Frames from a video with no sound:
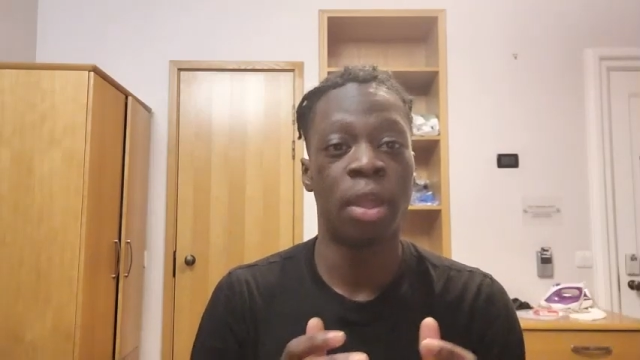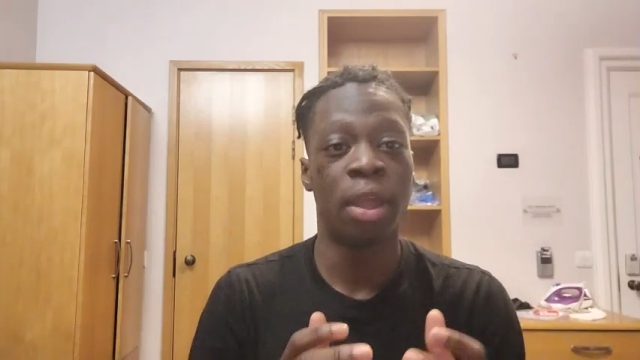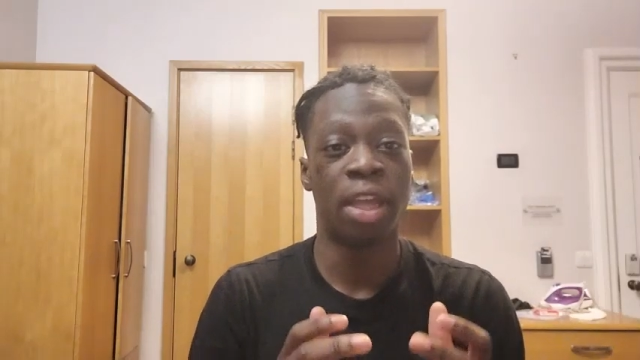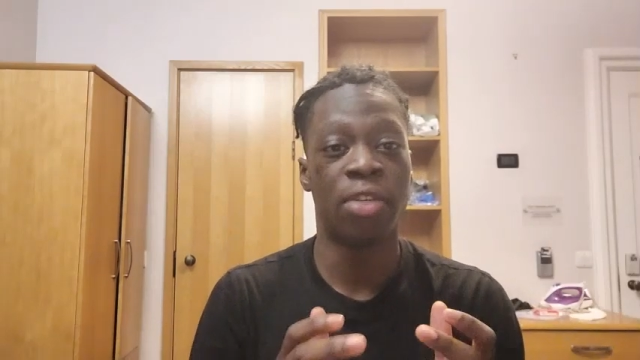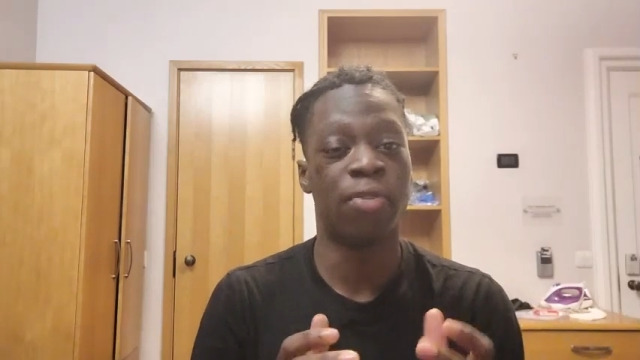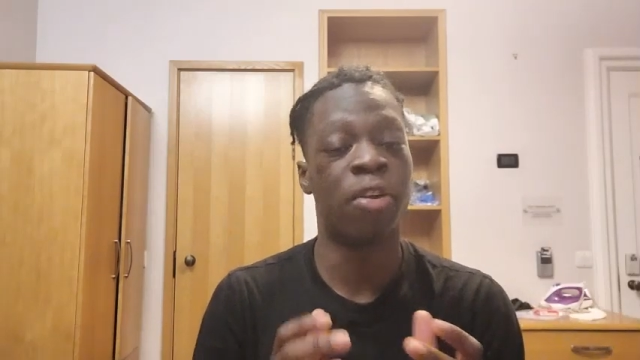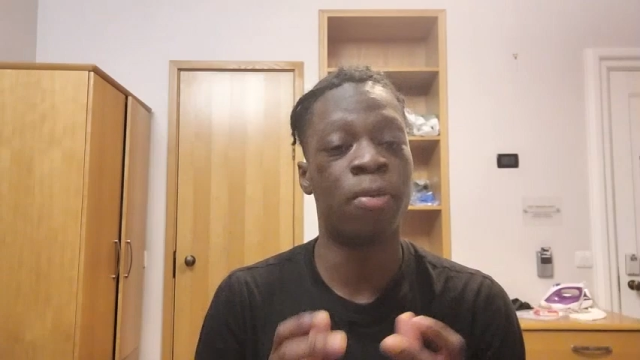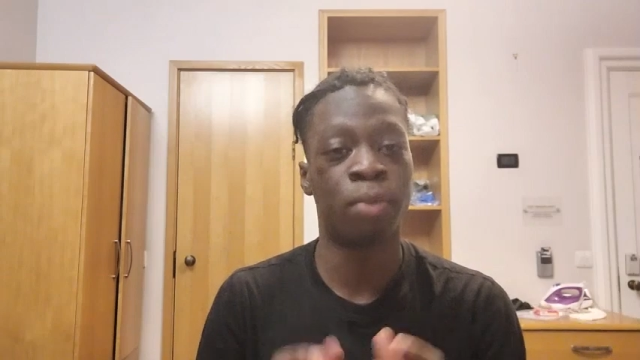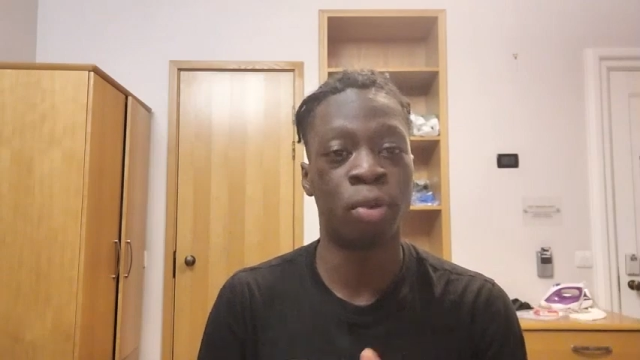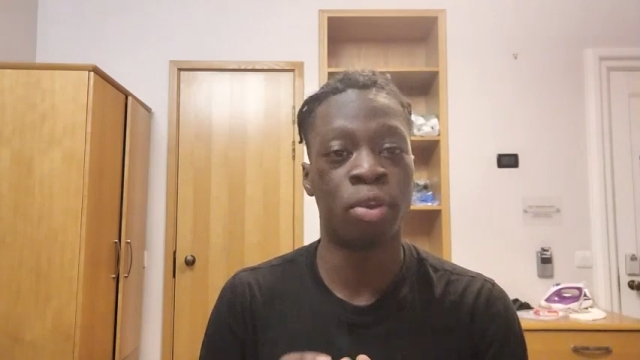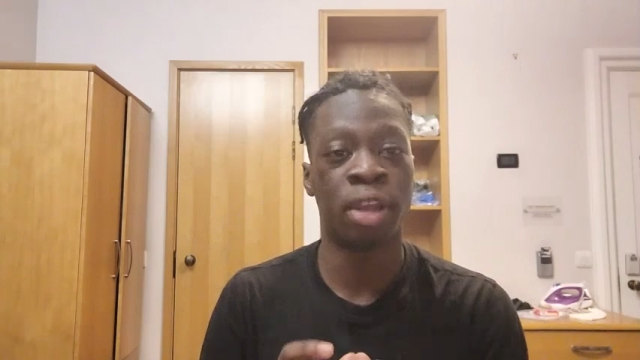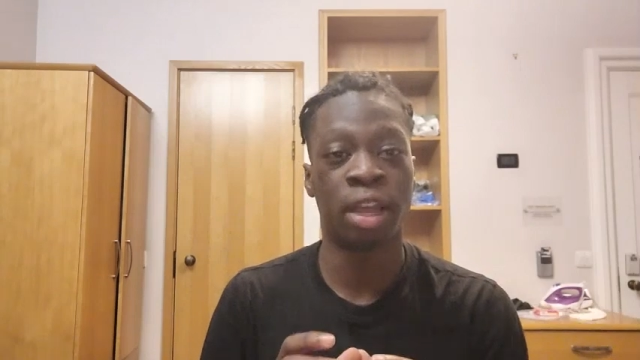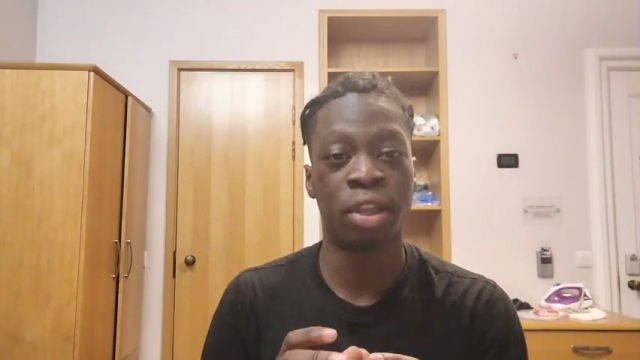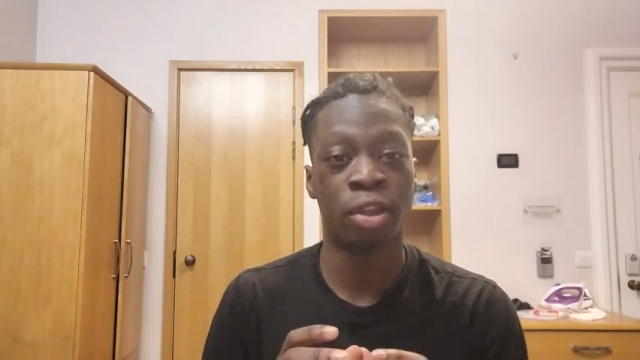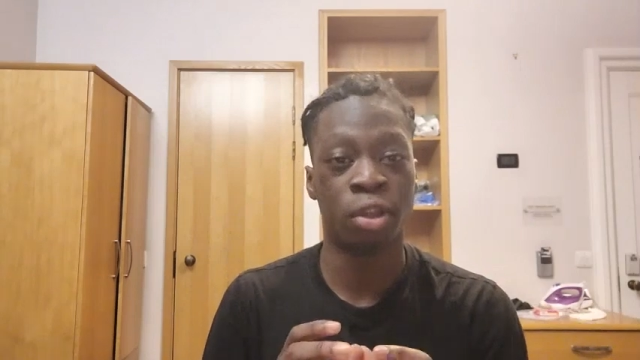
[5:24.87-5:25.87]
It's very important
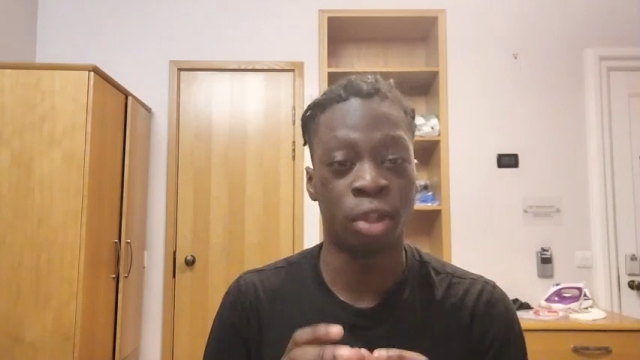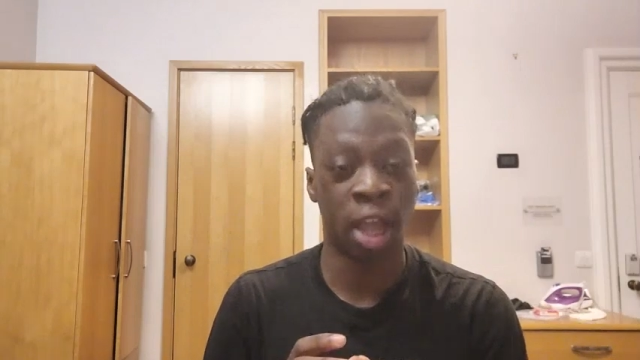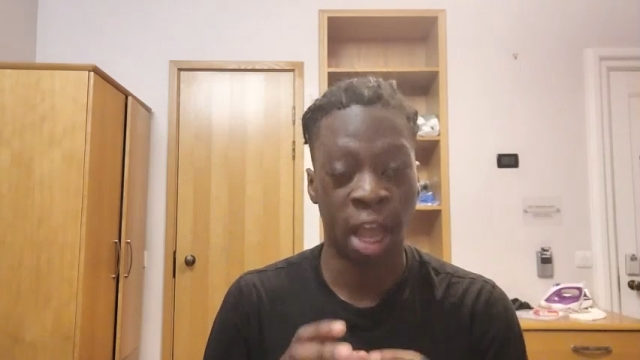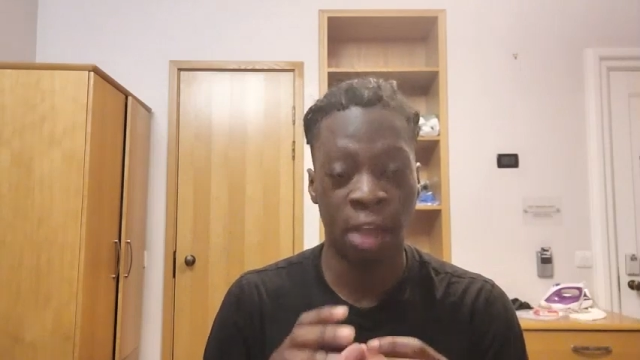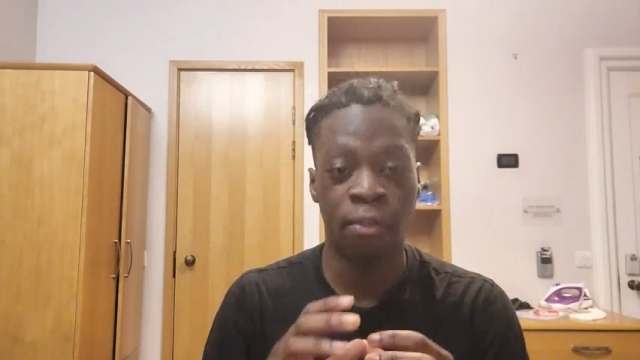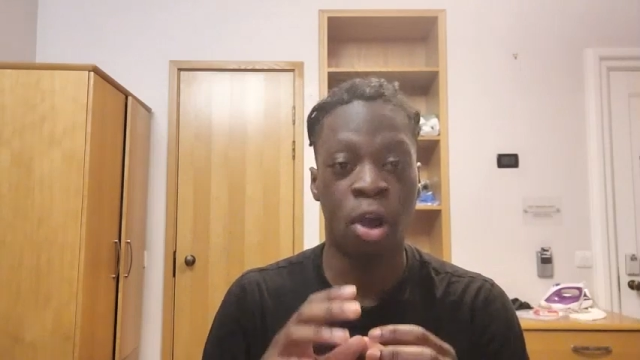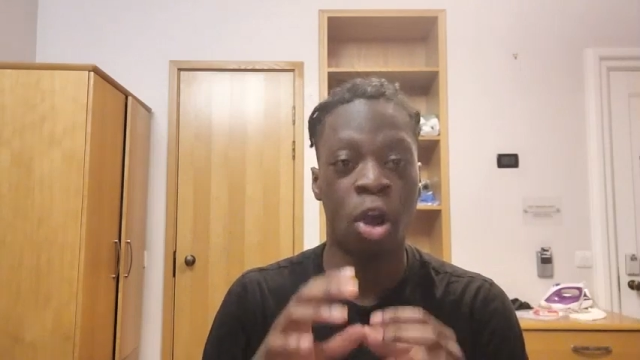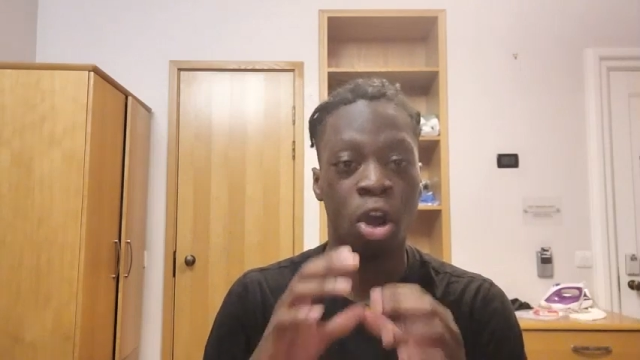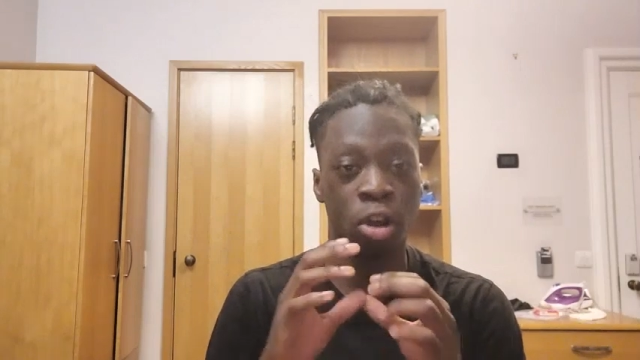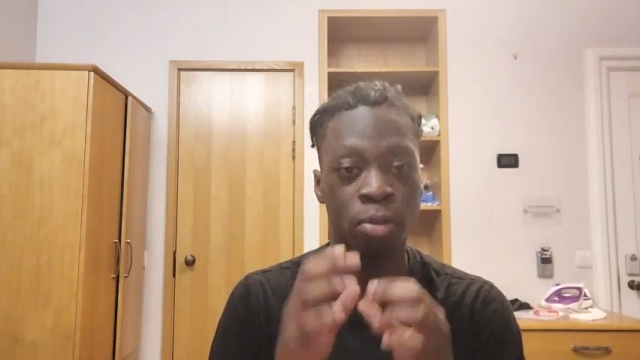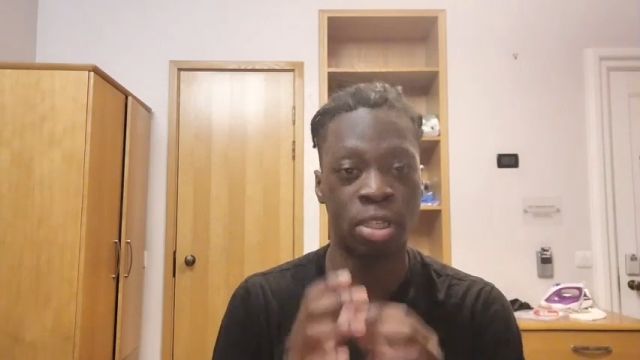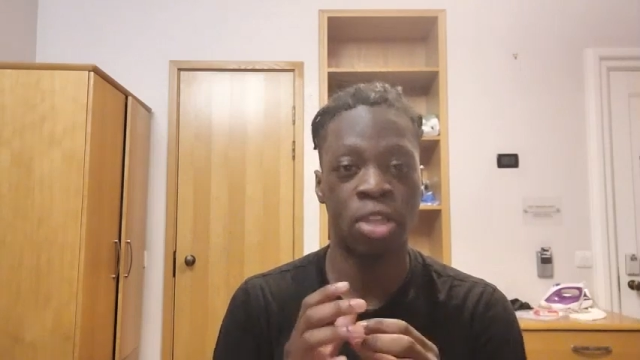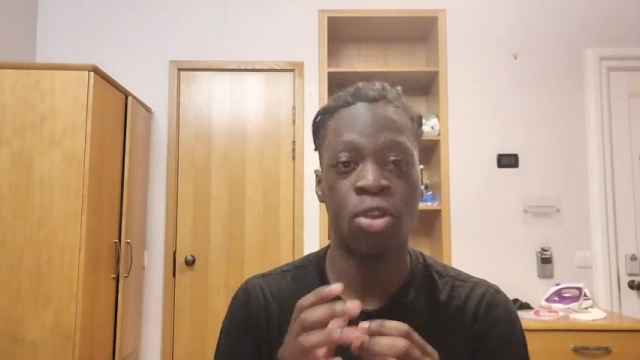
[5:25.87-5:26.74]
that you have 100%